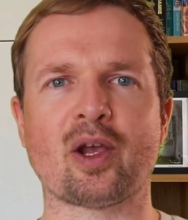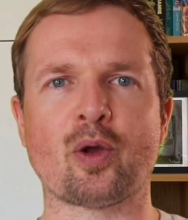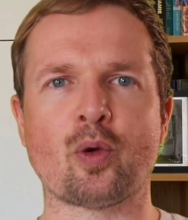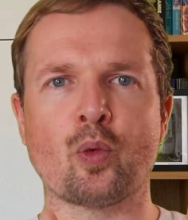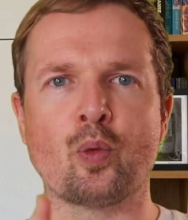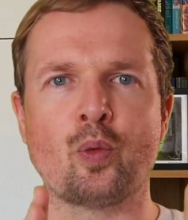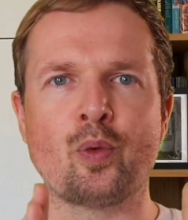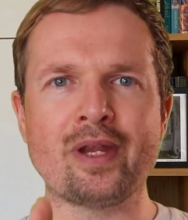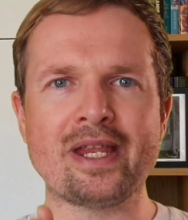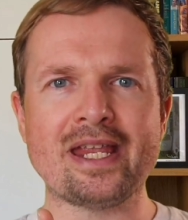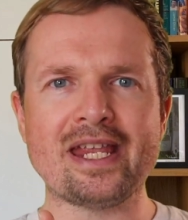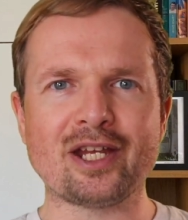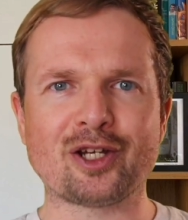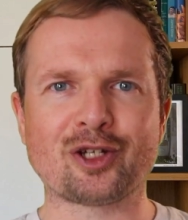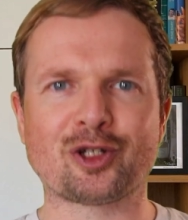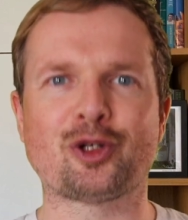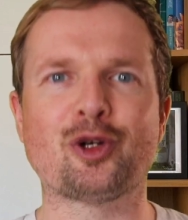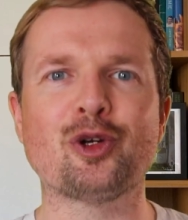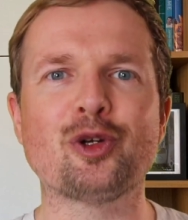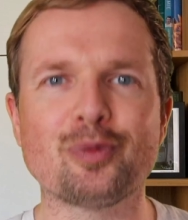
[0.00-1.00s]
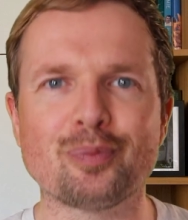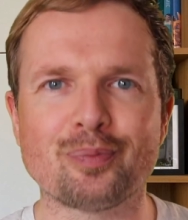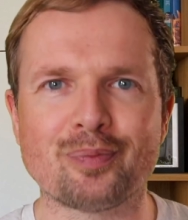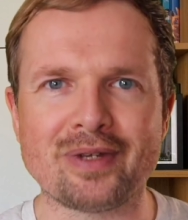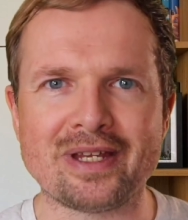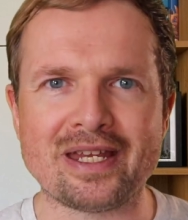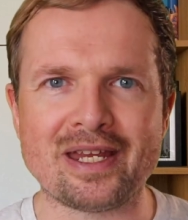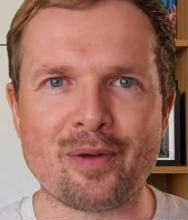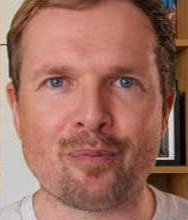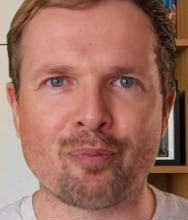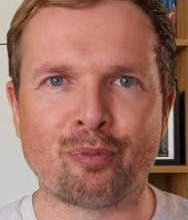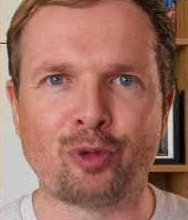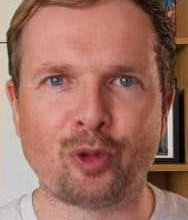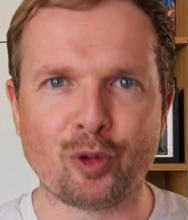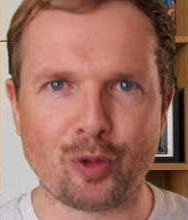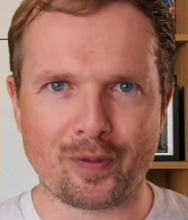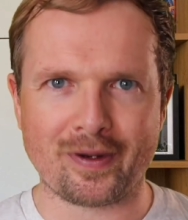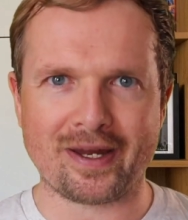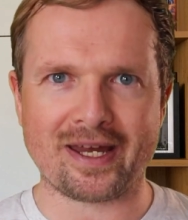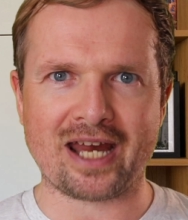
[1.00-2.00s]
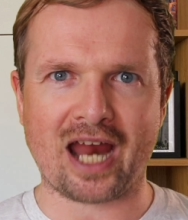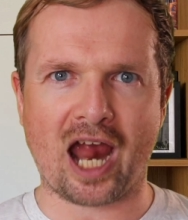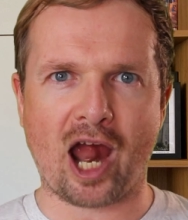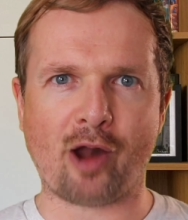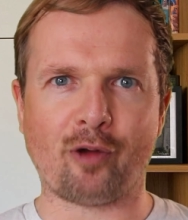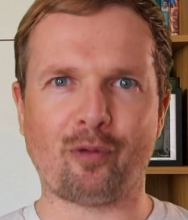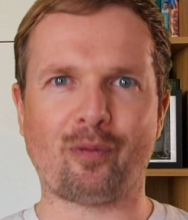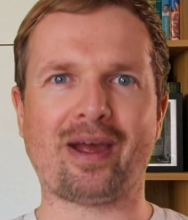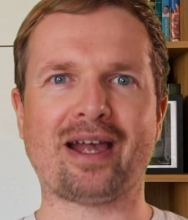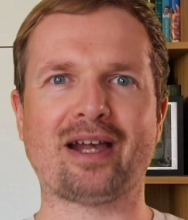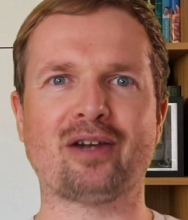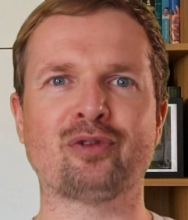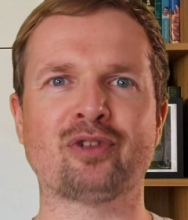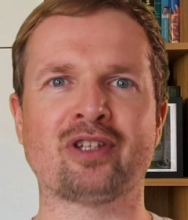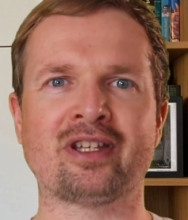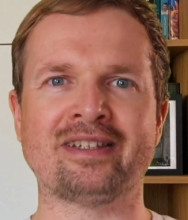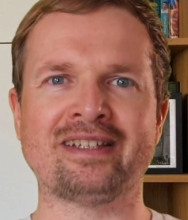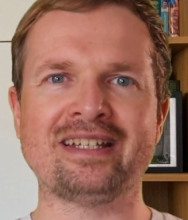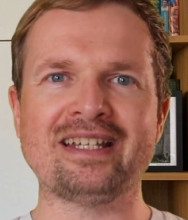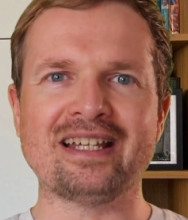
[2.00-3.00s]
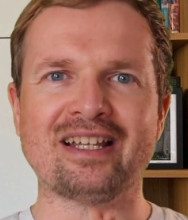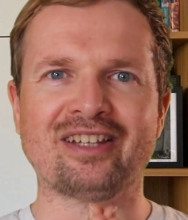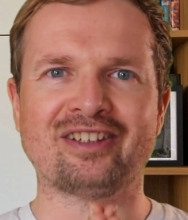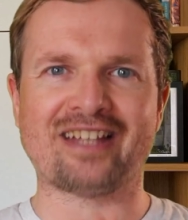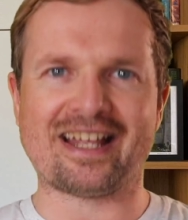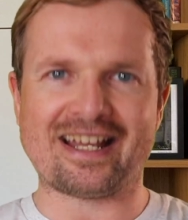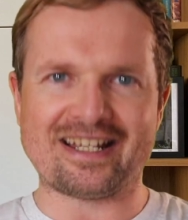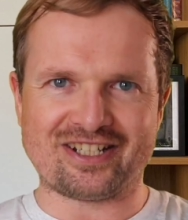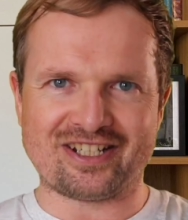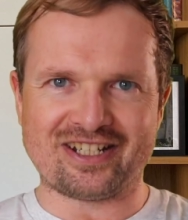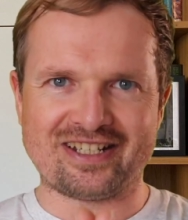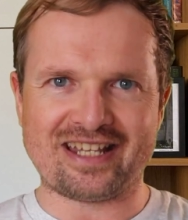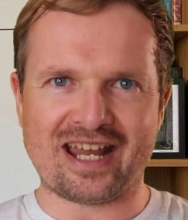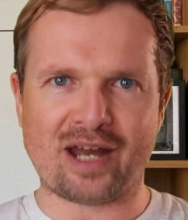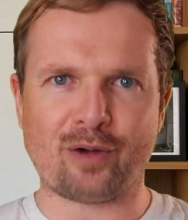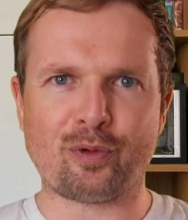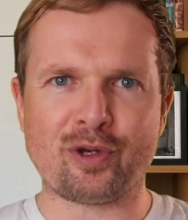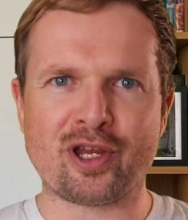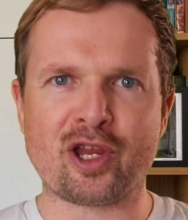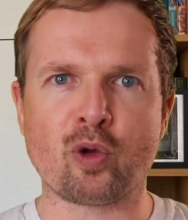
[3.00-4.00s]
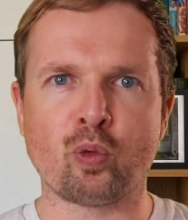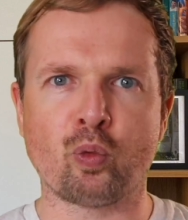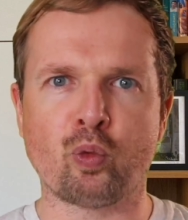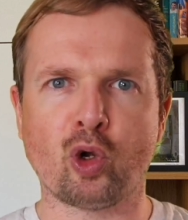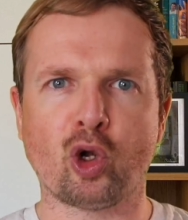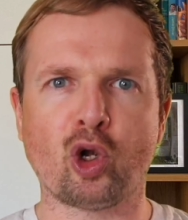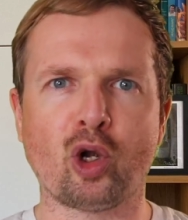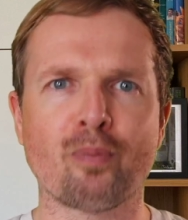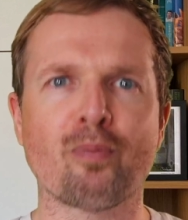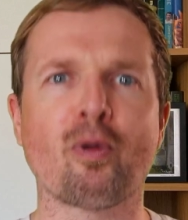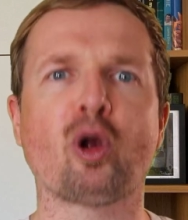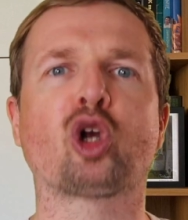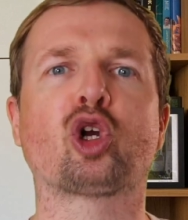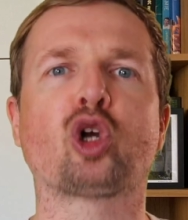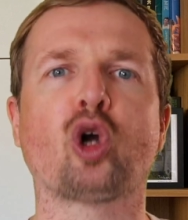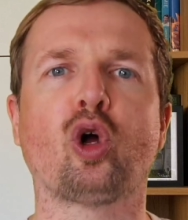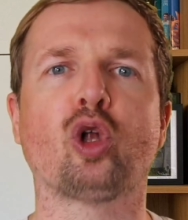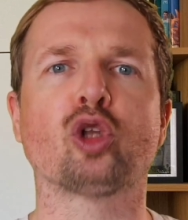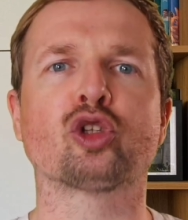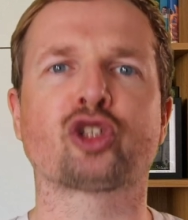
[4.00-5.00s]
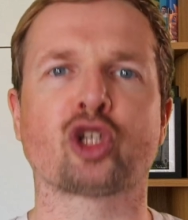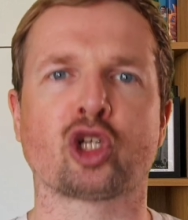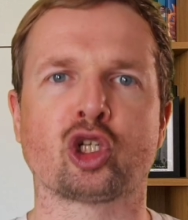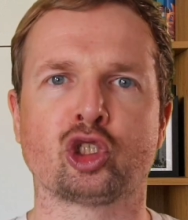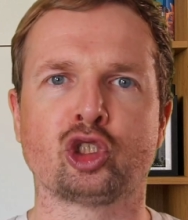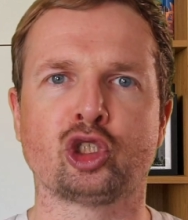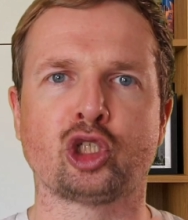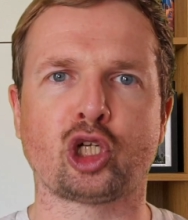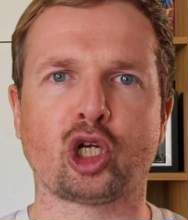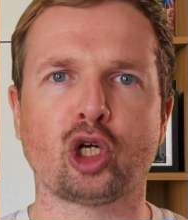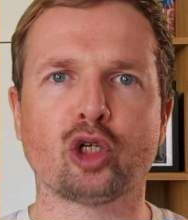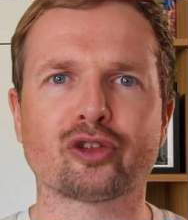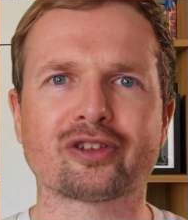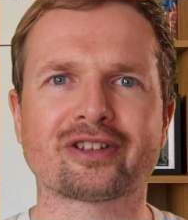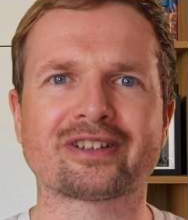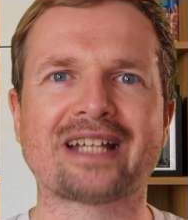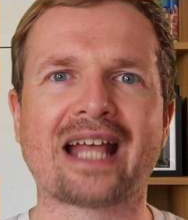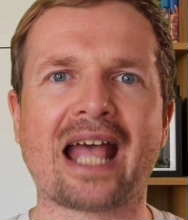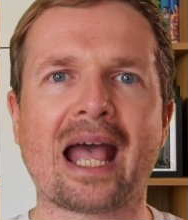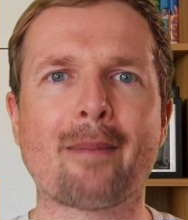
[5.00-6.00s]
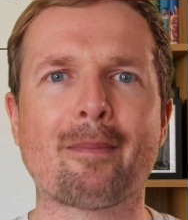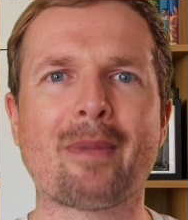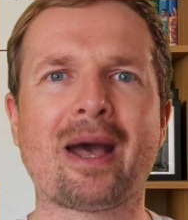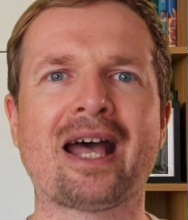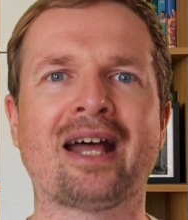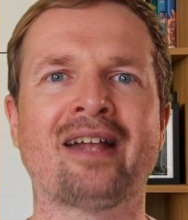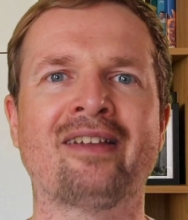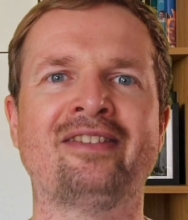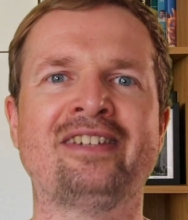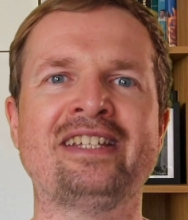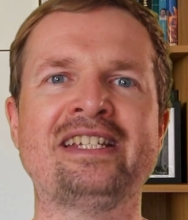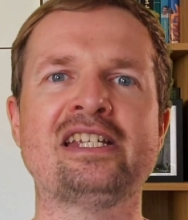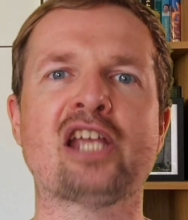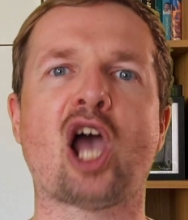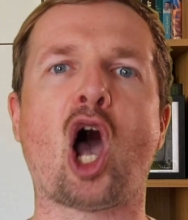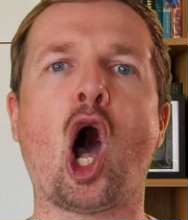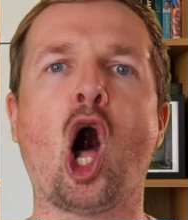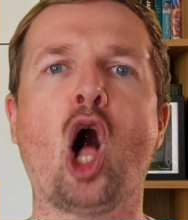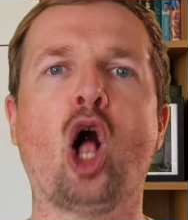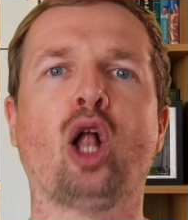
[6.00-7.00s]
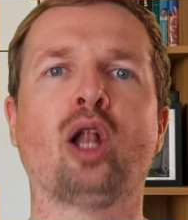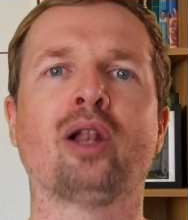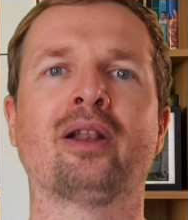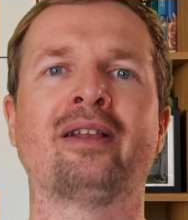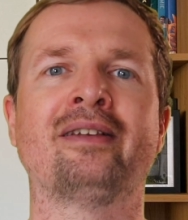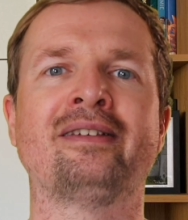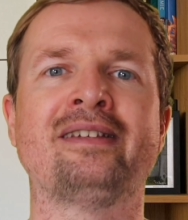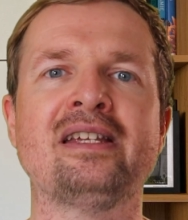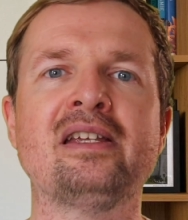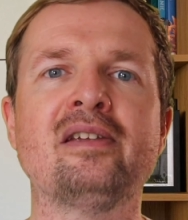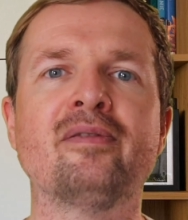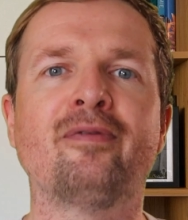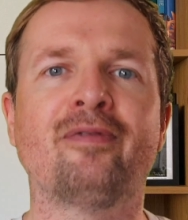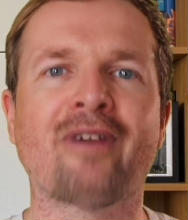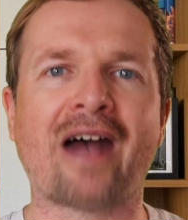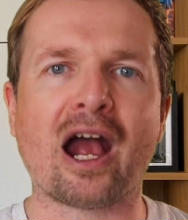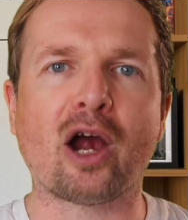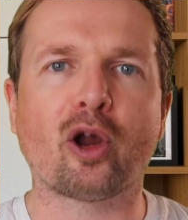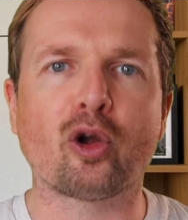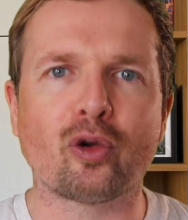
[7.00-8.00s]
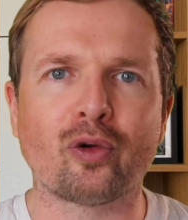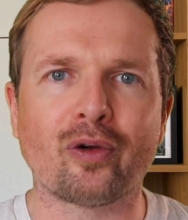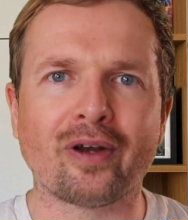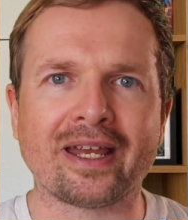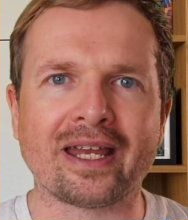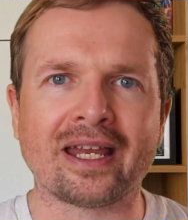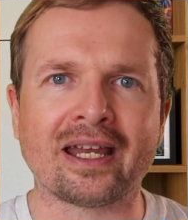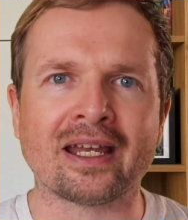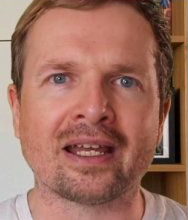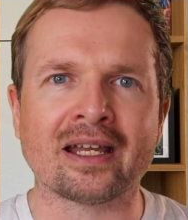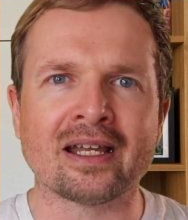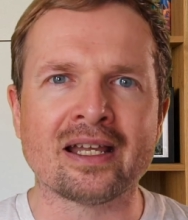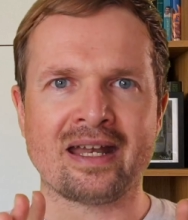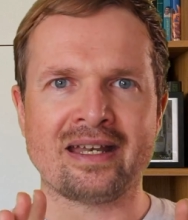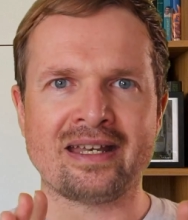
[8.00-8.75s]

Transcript: We could be brewing around the legendary worm called Grotama, the all-devouring.